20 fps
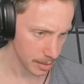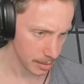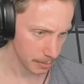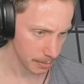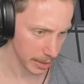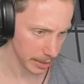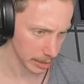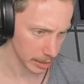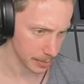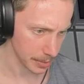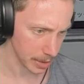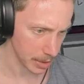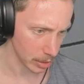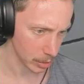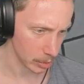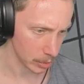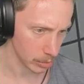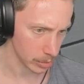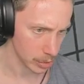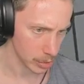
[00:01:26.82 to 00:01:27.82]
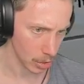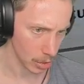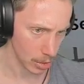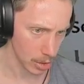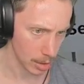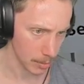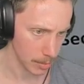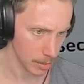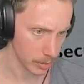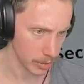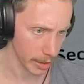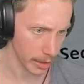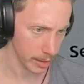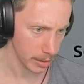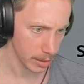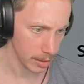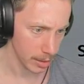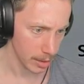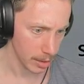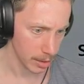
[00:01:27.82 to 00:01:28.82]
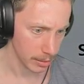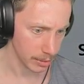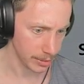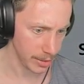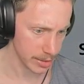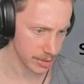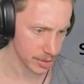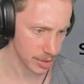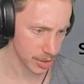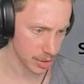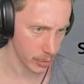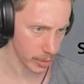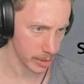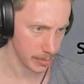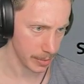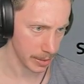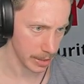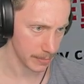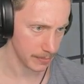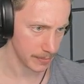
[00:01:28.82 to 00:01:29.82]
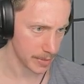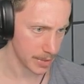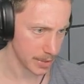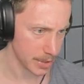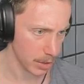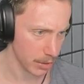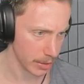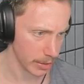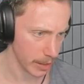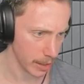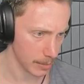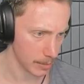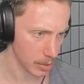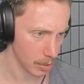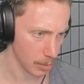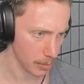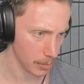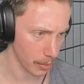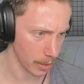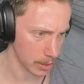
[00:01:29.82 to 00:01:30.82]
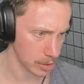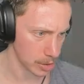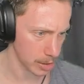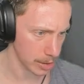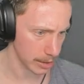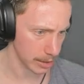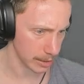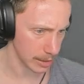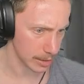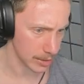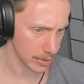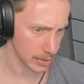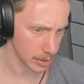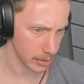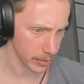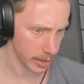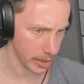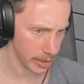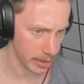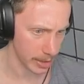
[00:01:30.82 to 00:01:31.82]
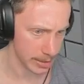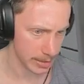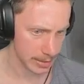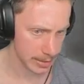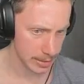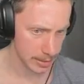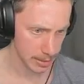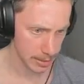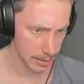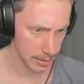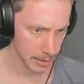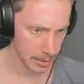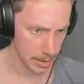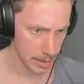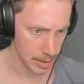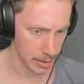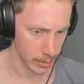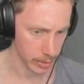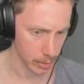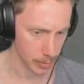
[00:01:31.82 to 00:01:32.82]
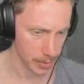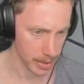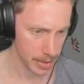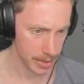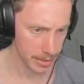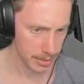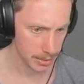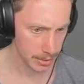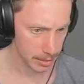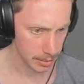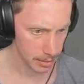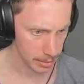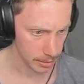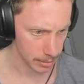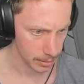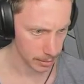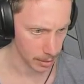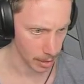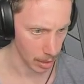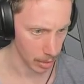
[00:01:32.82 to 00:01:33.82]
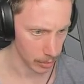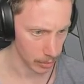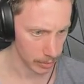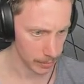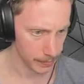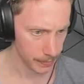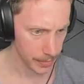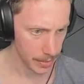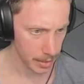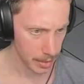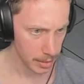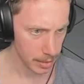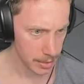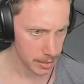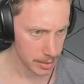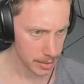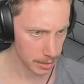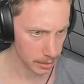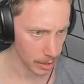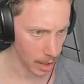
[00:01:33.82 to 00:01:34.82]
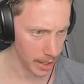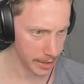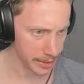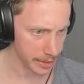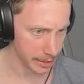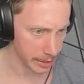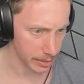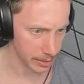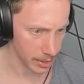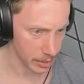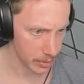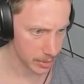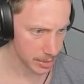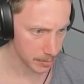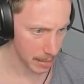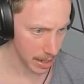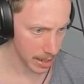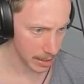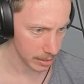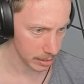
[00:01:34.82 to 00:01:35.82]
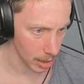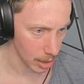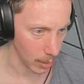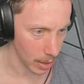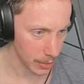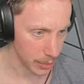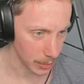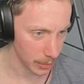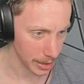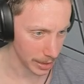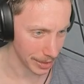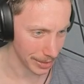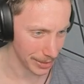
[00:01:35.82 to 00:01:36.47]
Helipico.com, okay. That's just creepy. Security camera in operation. Yes, sir, it is. Can we open these? No. So light here, there is a man. Oh, I thought there